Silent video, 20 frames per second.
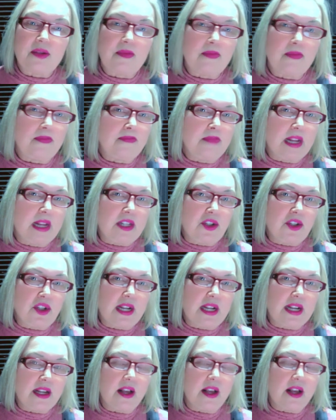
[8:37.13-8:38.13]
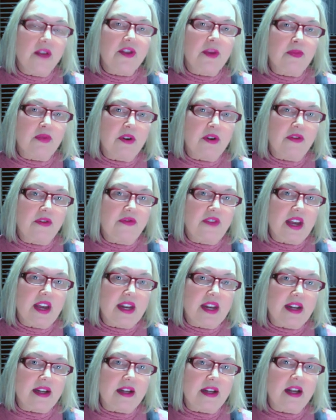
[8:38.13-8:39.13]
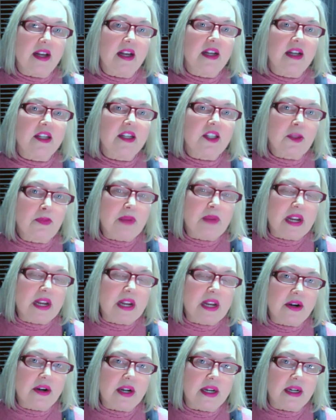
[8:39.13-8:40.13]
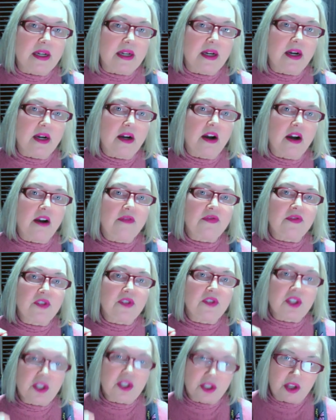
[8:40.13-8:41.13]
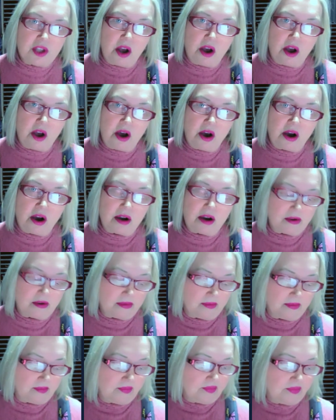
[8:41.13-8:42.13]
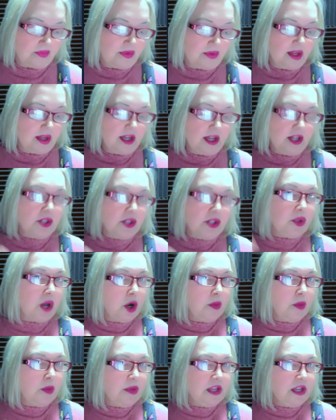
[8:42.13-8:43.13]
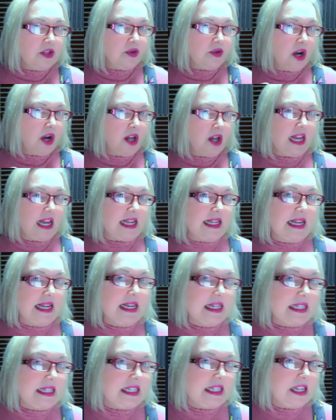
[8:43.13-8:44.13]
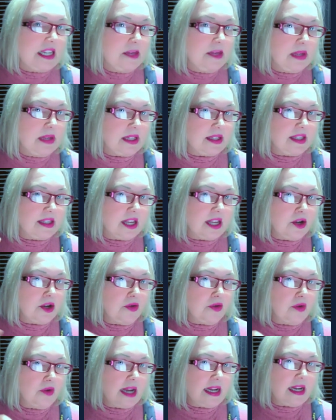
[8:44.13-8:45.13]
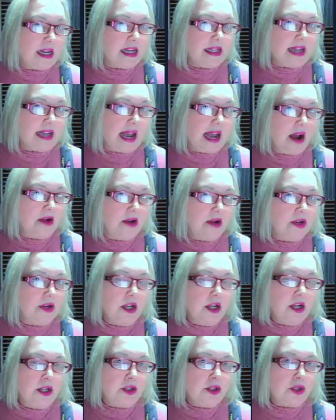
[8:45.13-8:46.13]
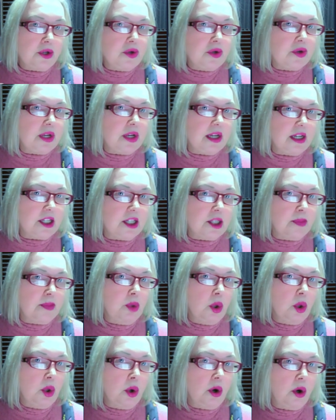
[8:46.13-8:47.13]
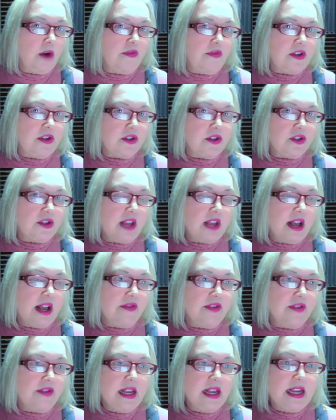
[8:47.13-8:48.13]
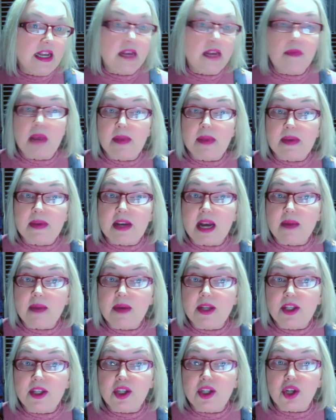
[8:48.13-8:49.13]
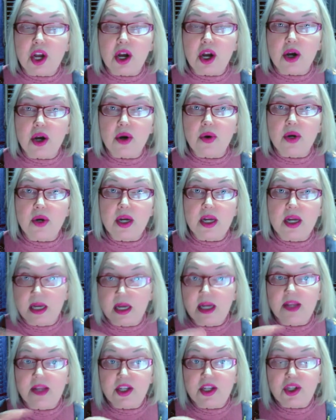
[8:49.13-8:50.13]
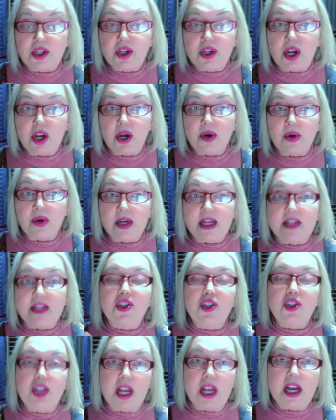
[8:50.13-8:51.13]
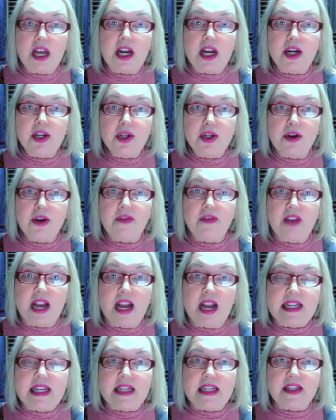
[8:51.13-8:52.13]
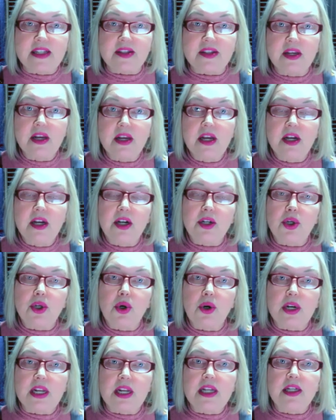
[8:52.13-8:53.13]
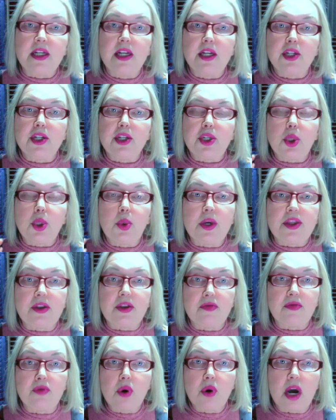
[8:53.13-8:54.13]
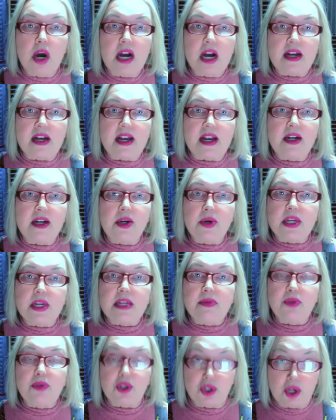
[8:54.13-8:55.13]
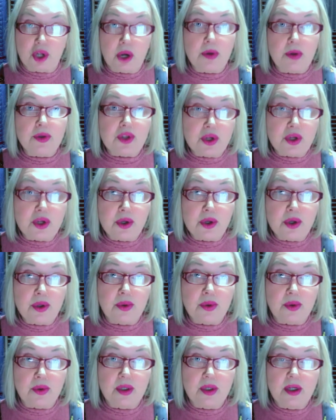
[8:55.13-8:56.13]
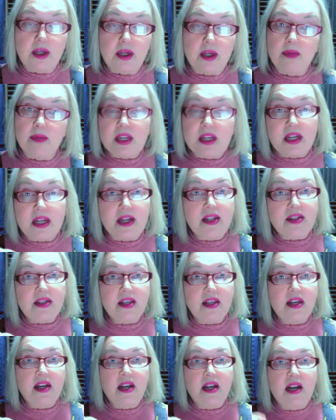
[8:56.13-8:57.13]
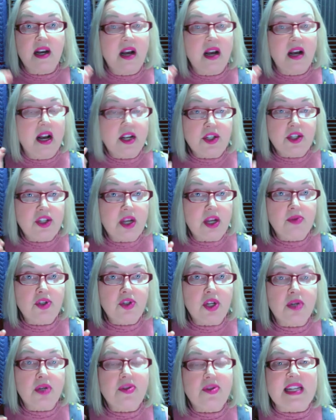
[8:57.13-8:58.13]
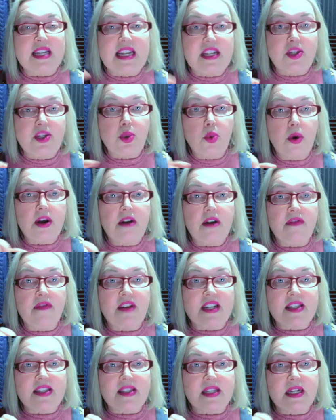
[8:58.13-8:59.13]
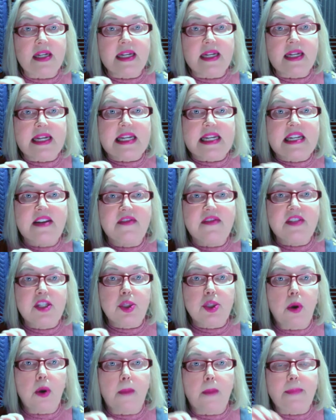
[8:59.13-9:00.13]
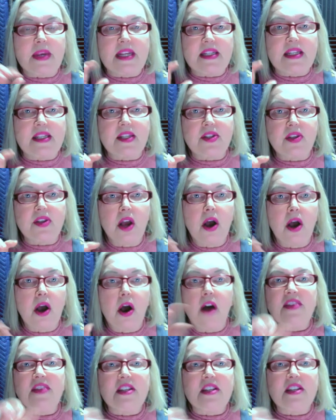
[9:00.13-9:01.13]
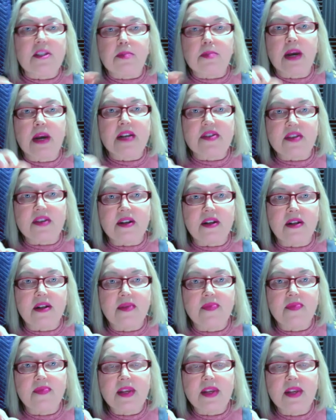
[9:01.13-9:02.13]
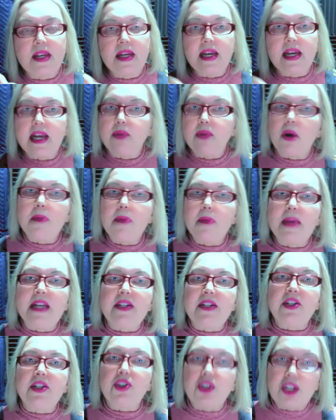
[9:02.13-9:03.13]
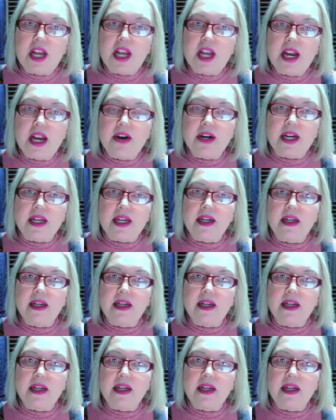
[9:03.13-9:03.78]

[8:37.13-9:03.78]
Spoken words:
mentioning the prophetic spirit of song. So I hope these are all like tidbits that you're writing down so you can explore for yourself and maybe come on the show, this show, and share your findings according to what the Ruach Elohim shows you. Because Hashem shows each one of us individual pieces of his puzzle. And we're meant to share it